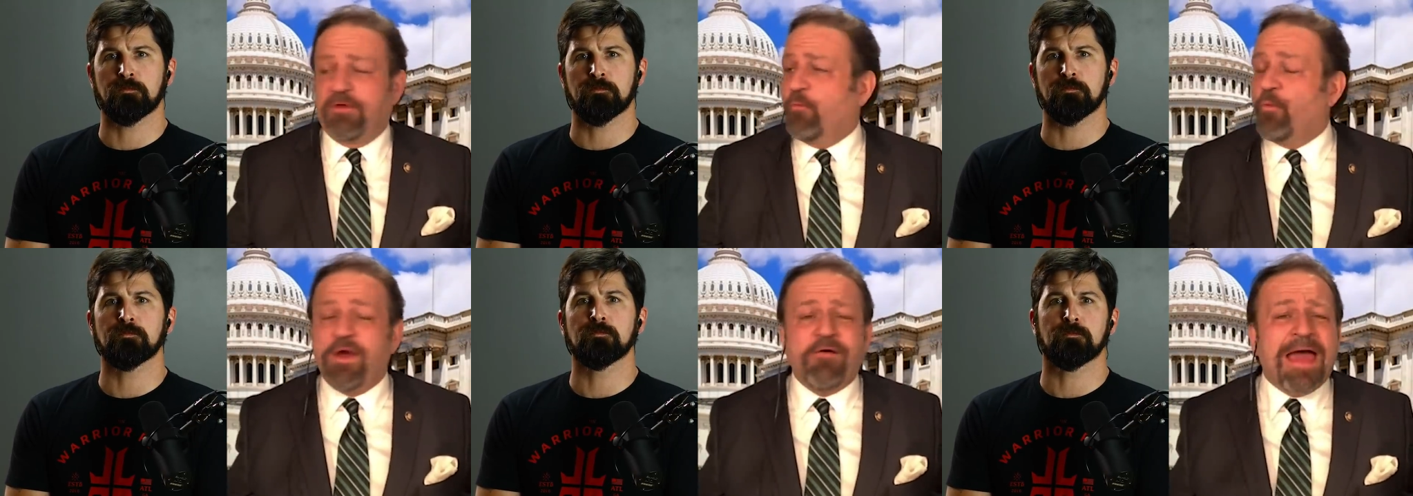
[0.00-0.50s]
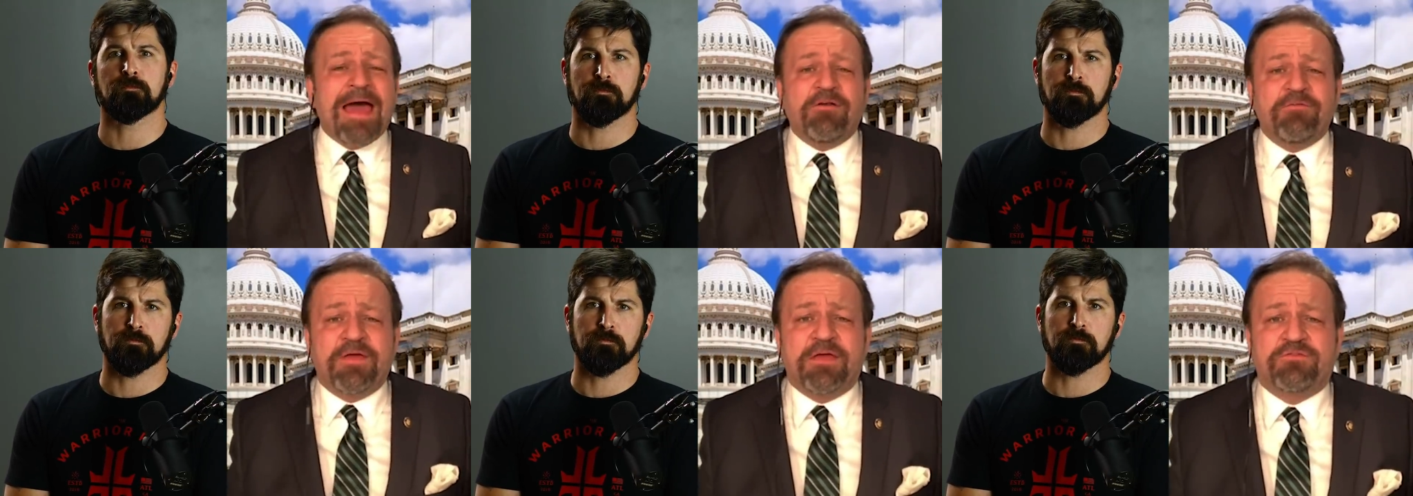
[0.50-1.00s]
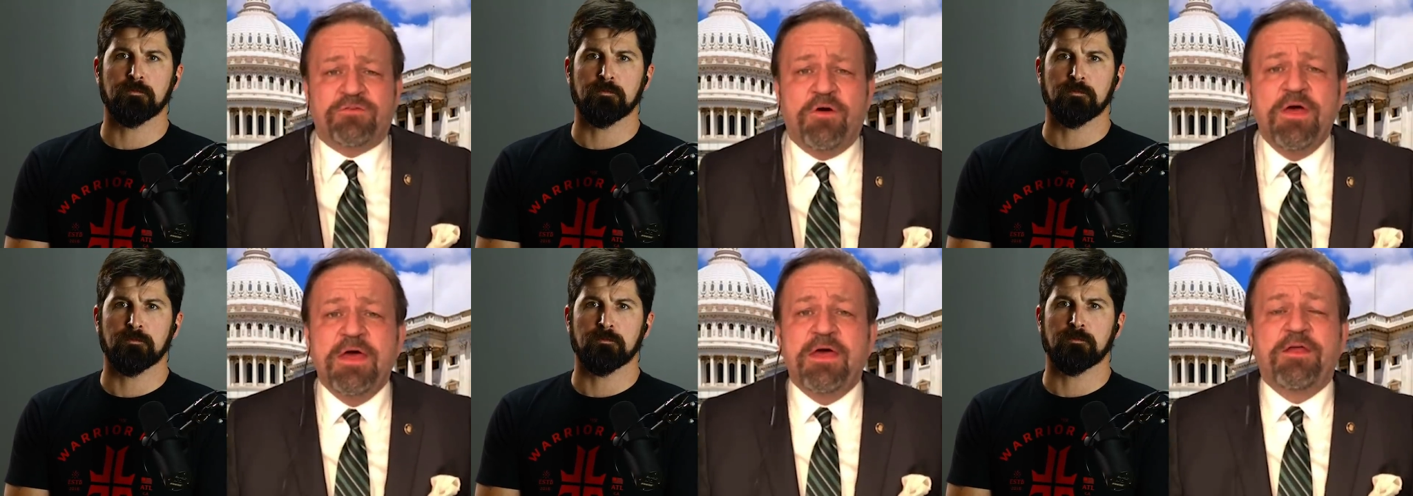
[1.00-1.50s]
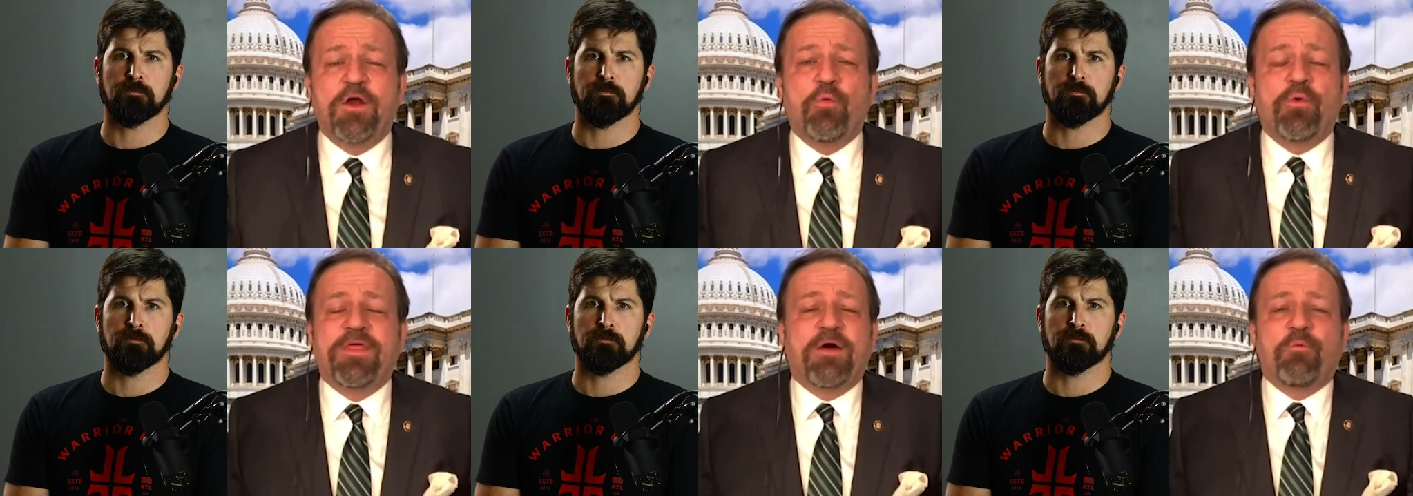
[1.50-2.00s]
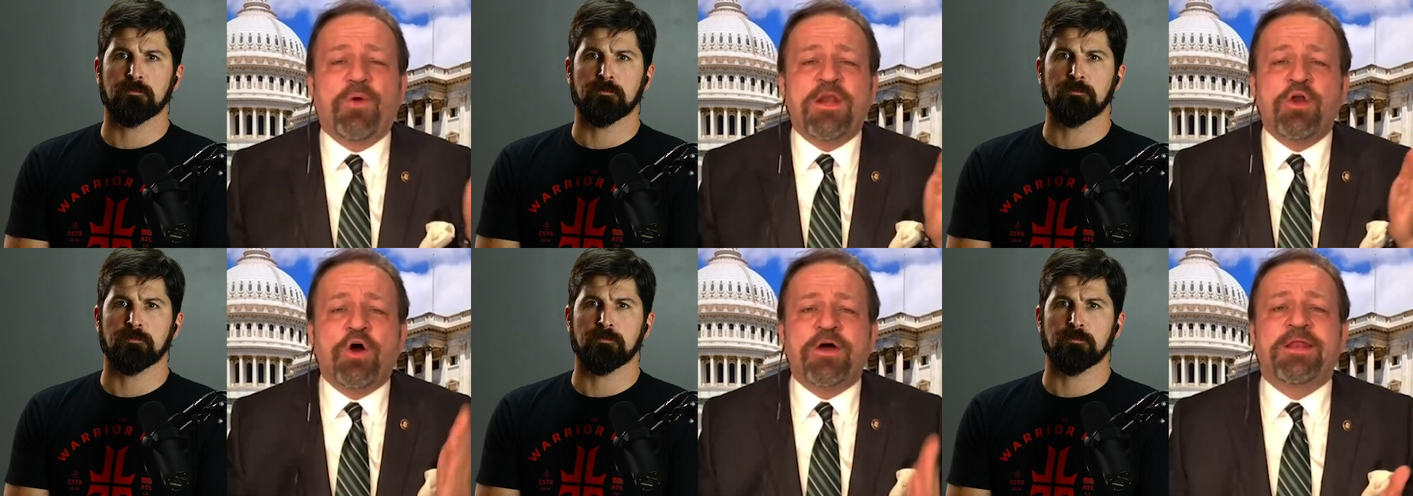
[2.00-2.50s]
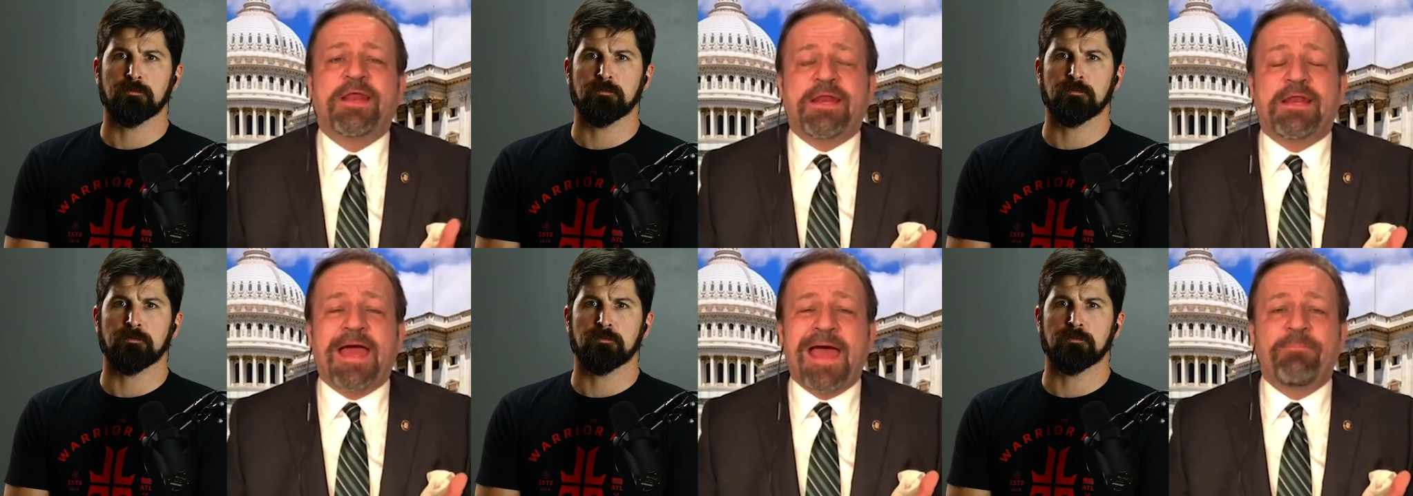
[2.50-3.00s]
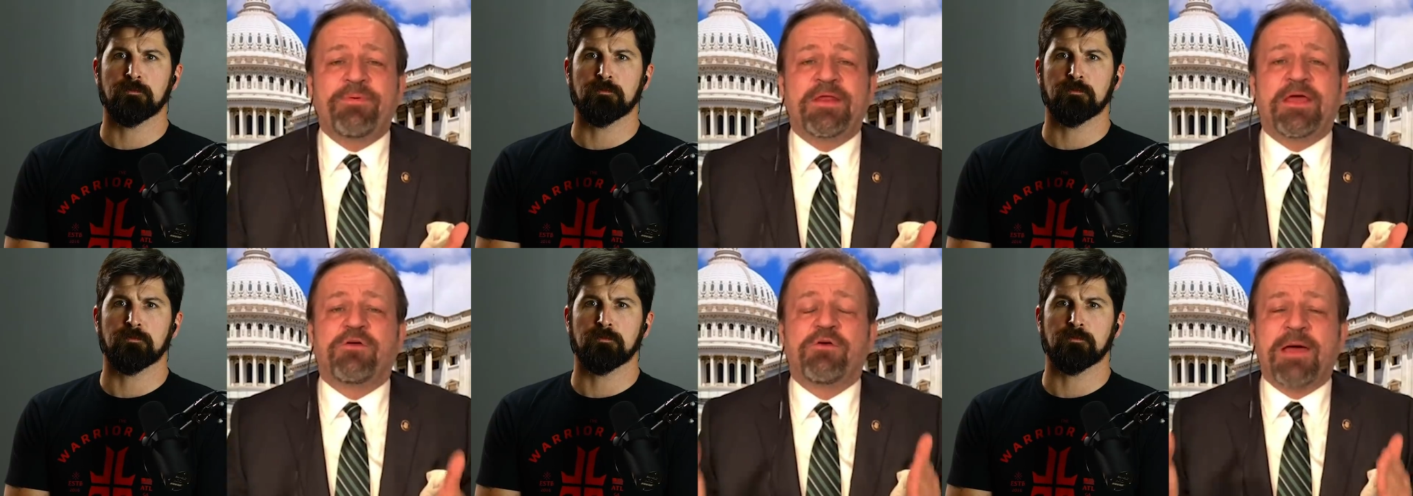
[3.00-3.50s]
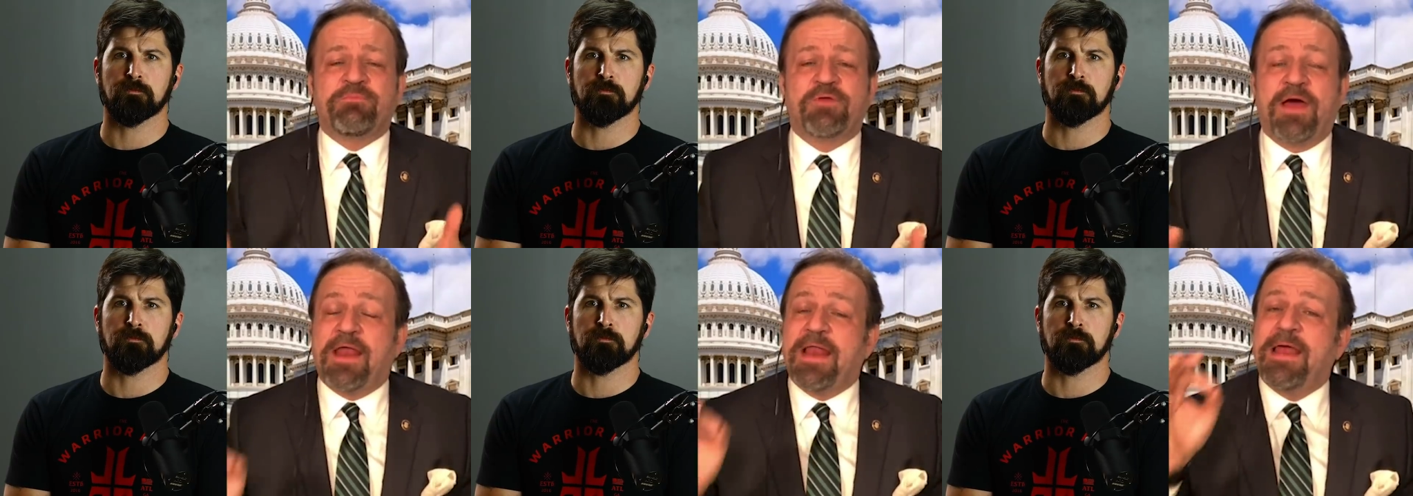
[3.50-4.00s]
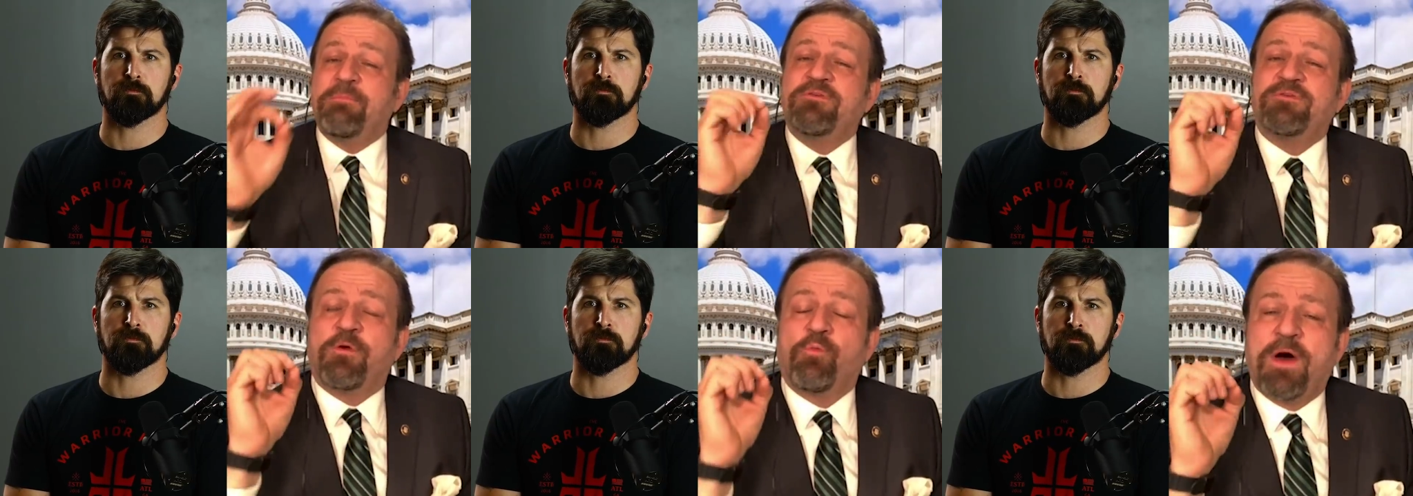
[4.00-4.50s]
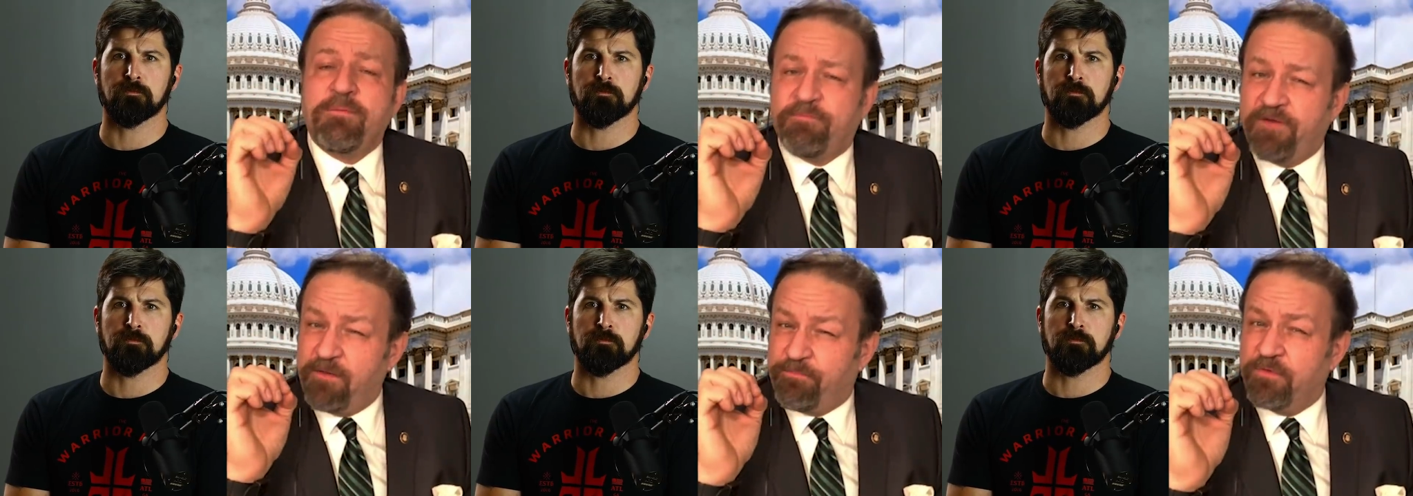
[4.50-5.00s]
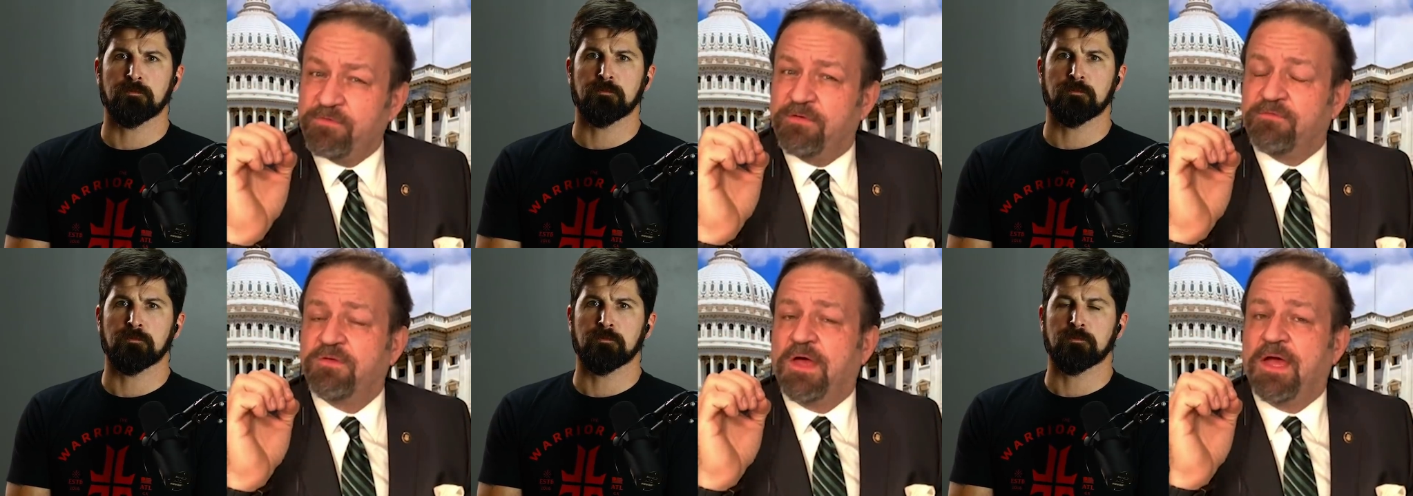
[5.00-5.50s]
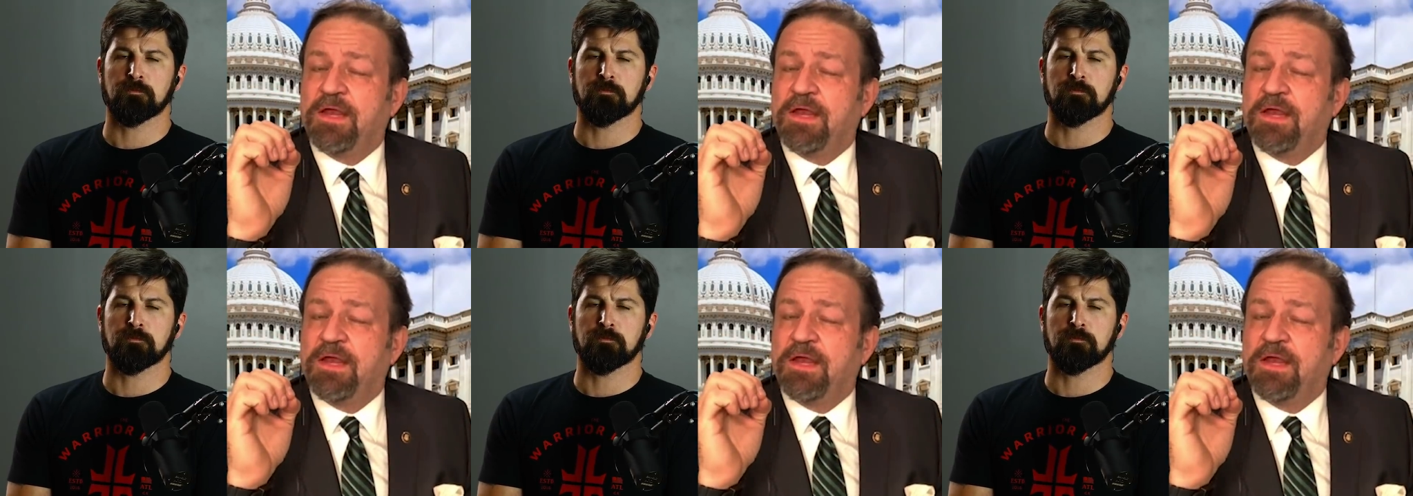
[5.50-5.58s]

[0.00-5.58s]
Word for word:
Speaker 1: we're out of here. So, you know, we're not going to let it happen here. You're absolutely, and let me say one very positive sign: